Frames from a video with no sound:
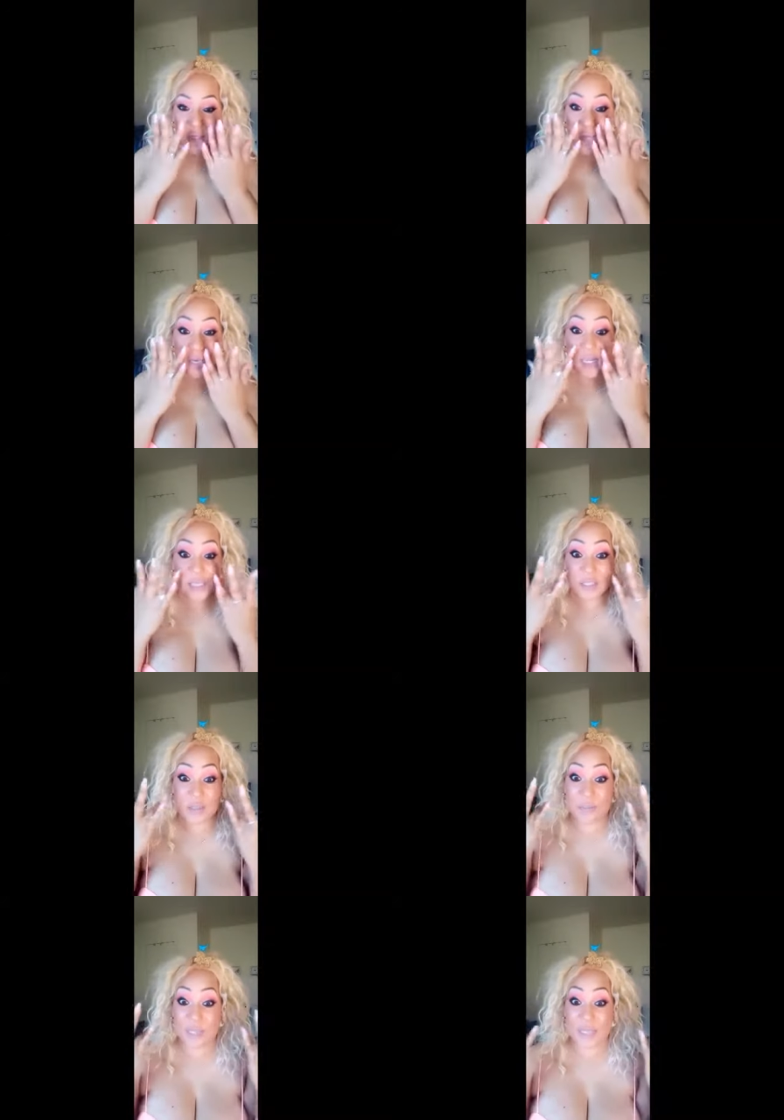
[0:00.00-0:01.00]
that needs
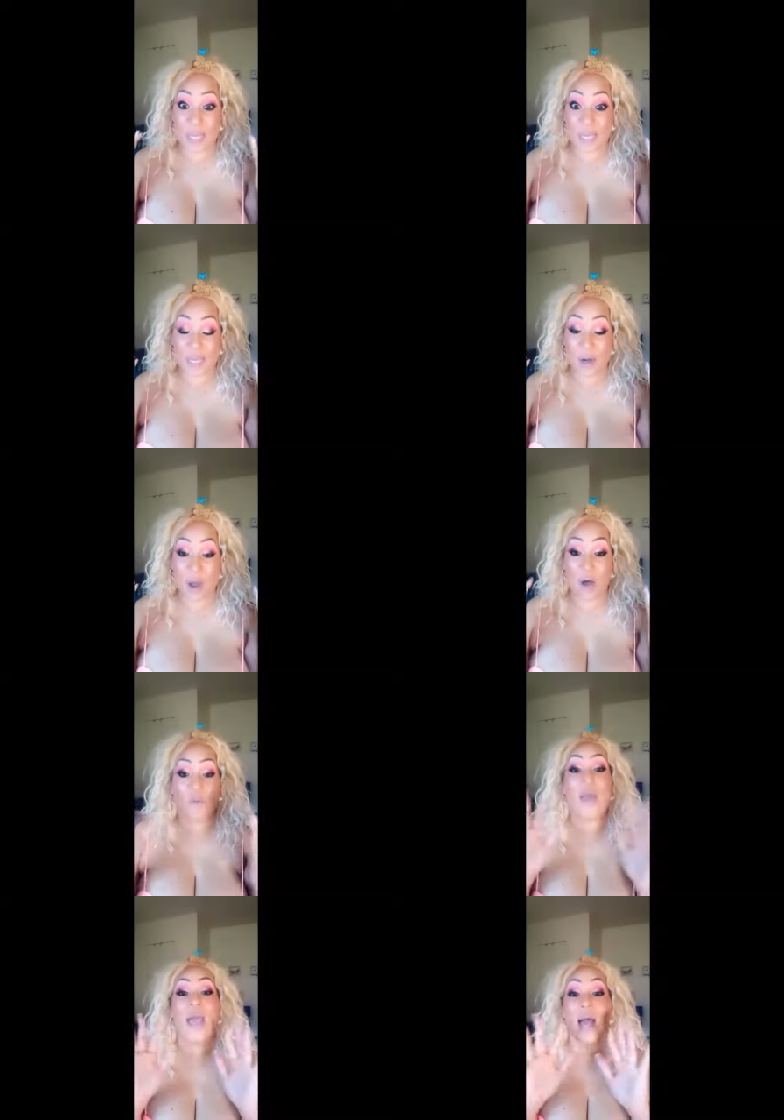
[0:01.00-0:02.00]
to be taken
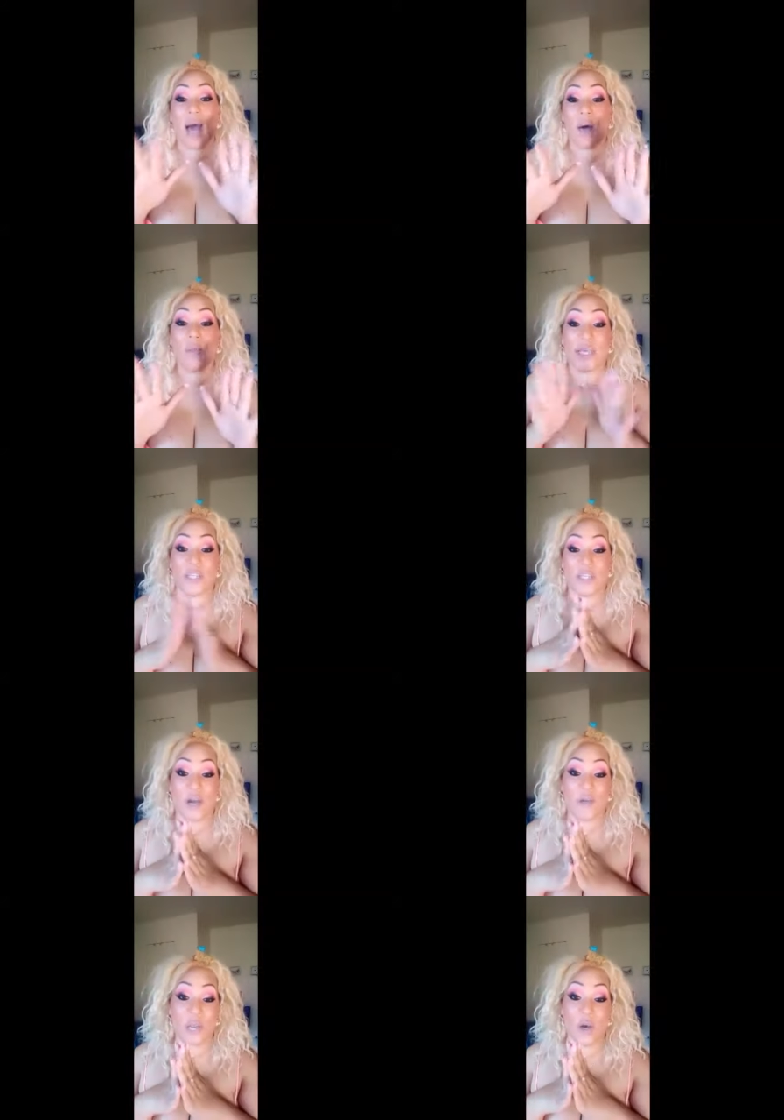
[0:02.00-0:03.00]
off. I will let
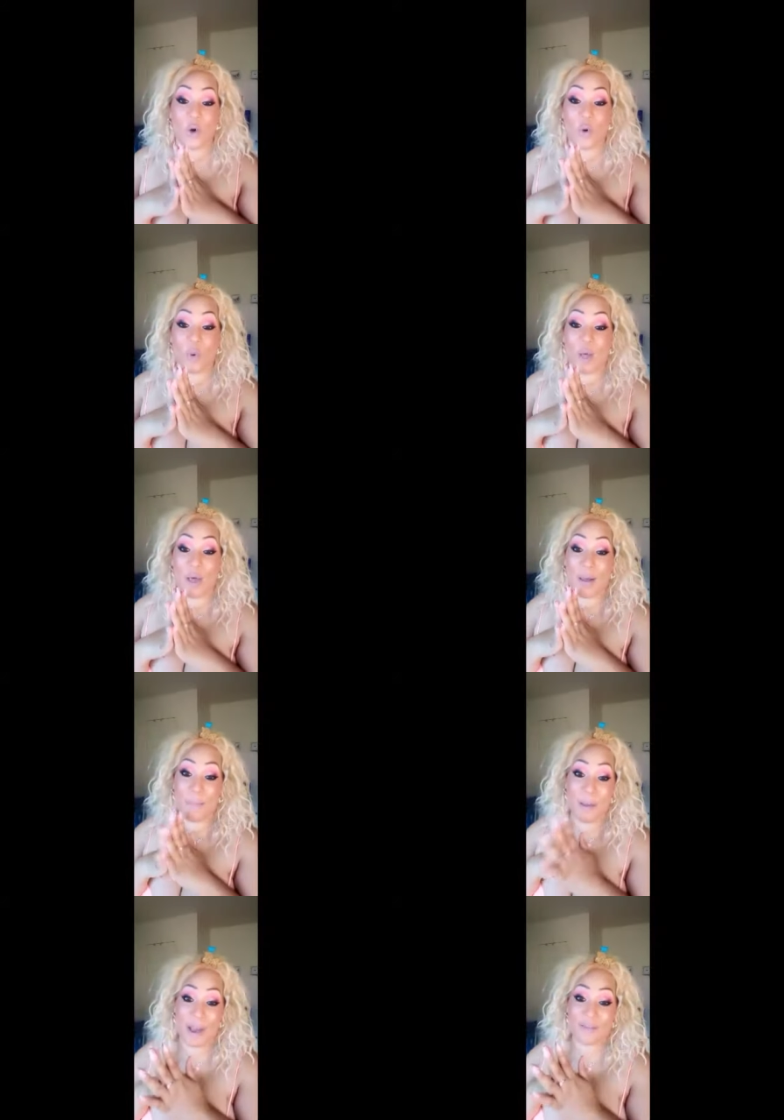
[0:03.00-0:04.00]
y'all know
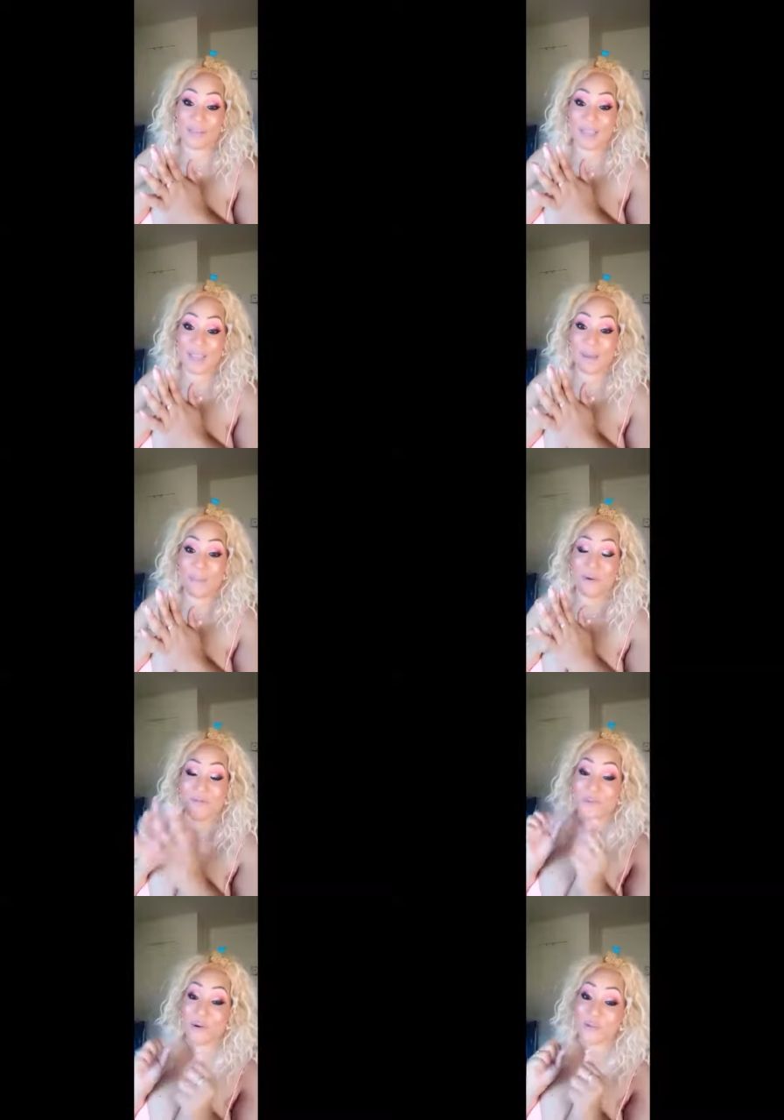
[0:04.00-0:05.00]
about that,
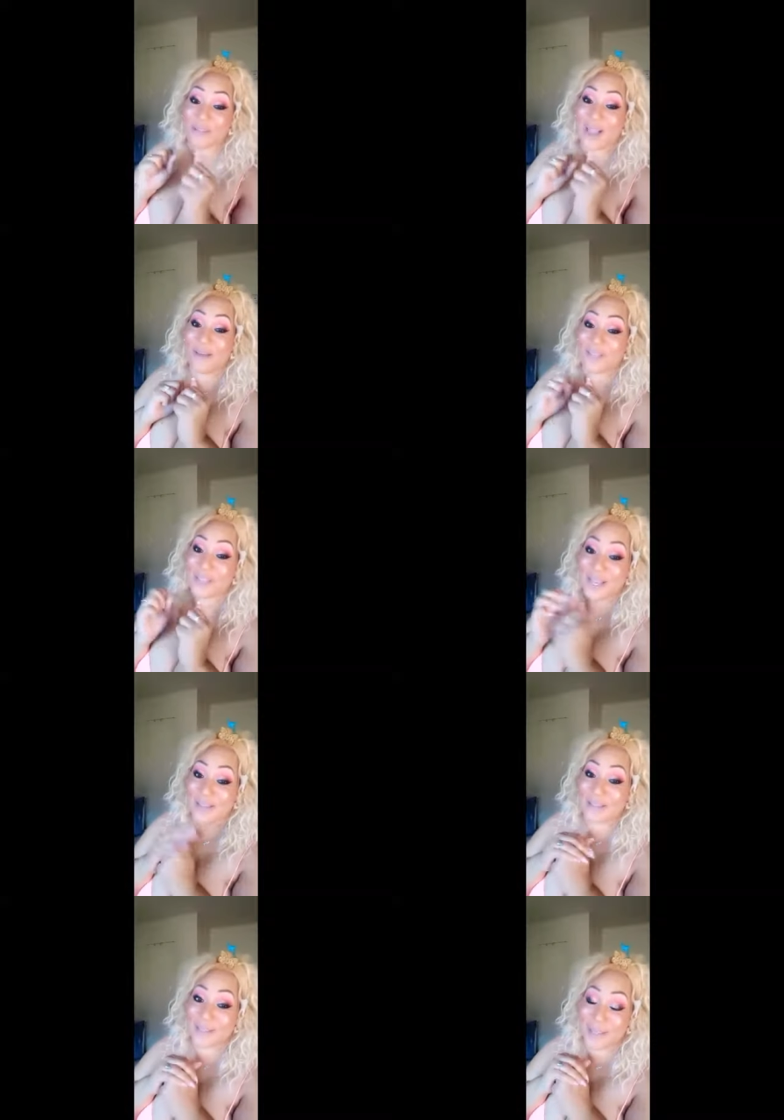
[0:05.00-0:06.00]
but first I have to
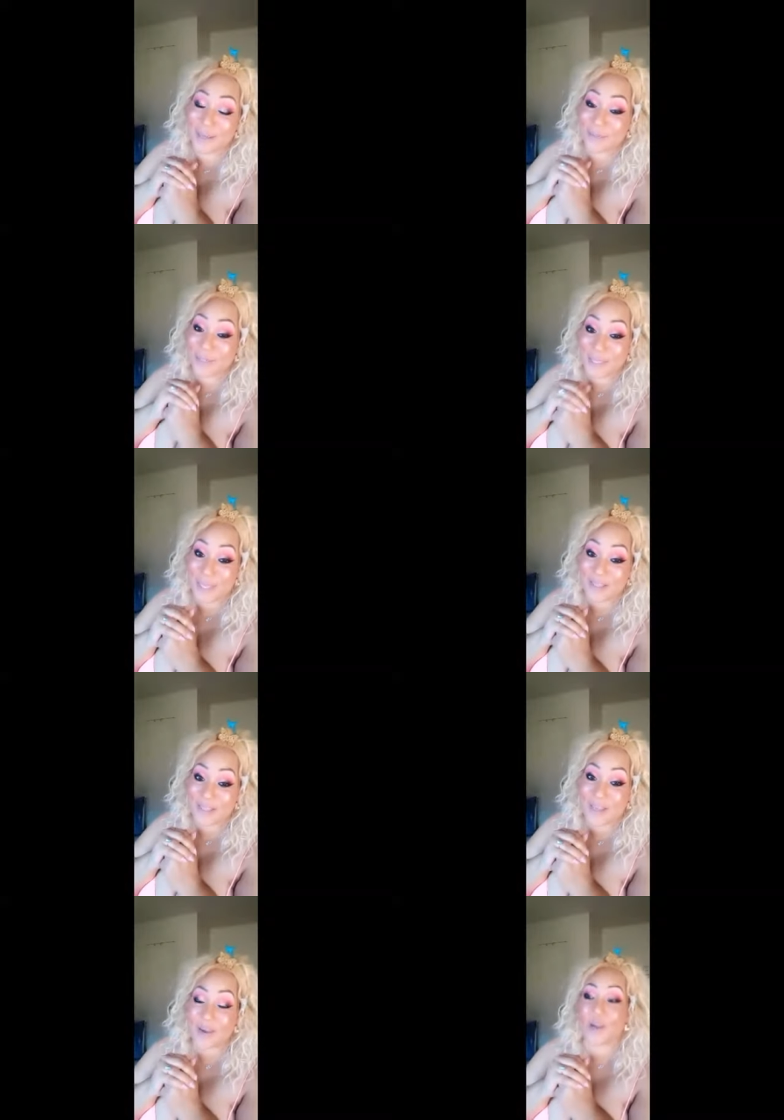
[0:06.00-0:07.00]
take the steps to
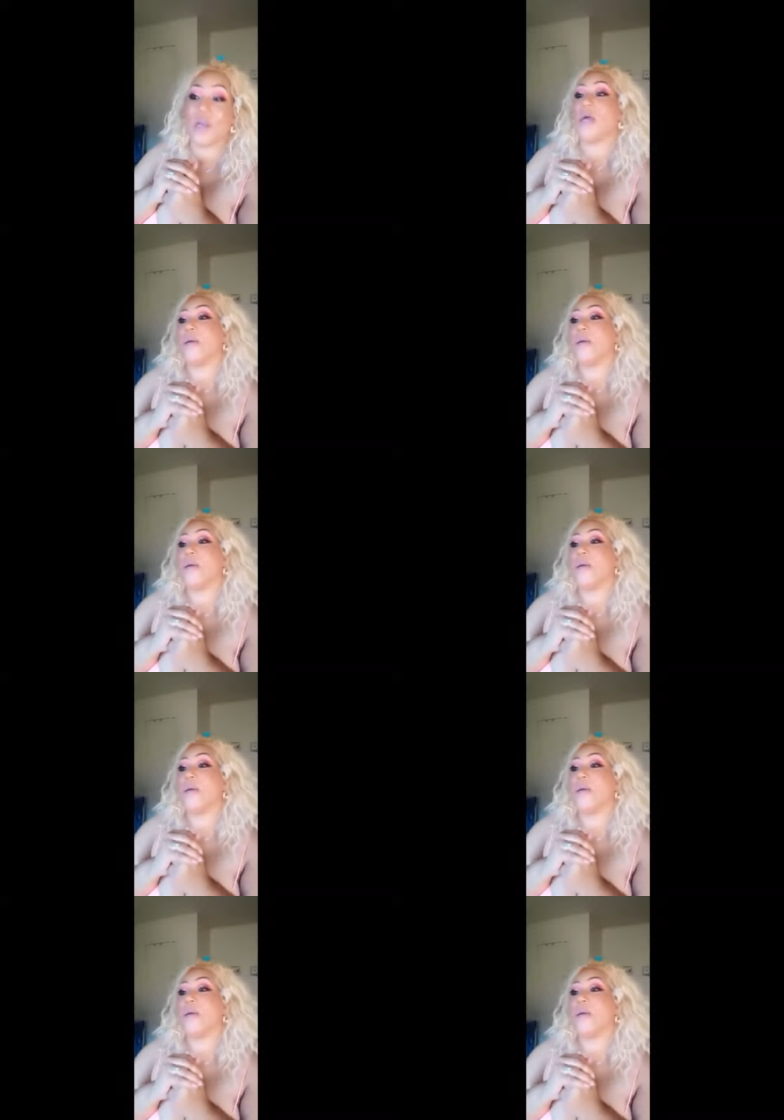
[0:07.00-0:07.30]
get there.